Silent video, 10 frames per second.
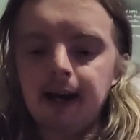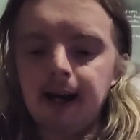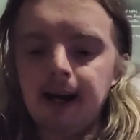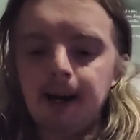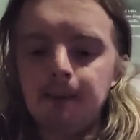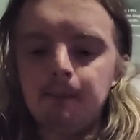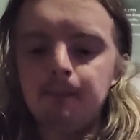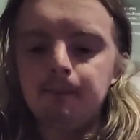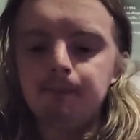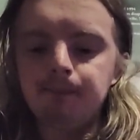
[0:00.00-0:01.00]
on
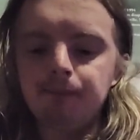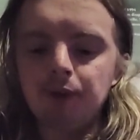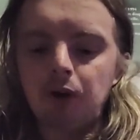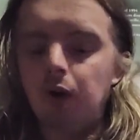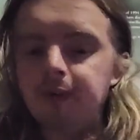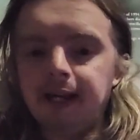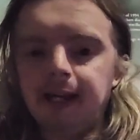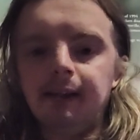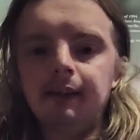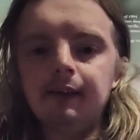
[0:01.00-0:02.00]

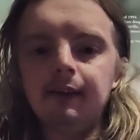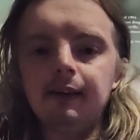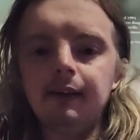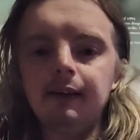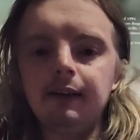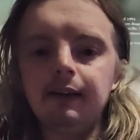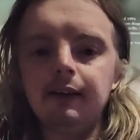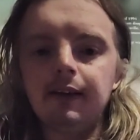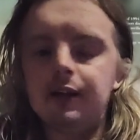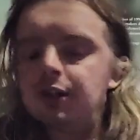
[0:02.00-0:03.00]
there.
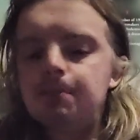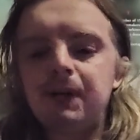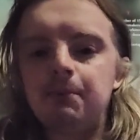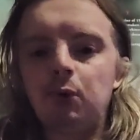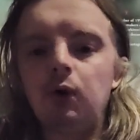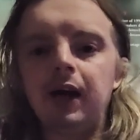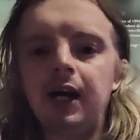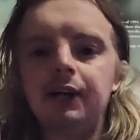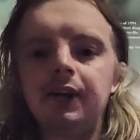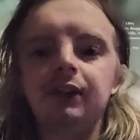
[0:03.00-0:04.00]
They should be more
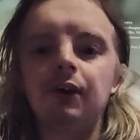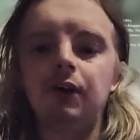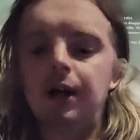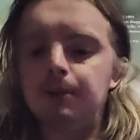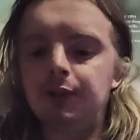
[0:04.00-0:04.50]
ahead of their time,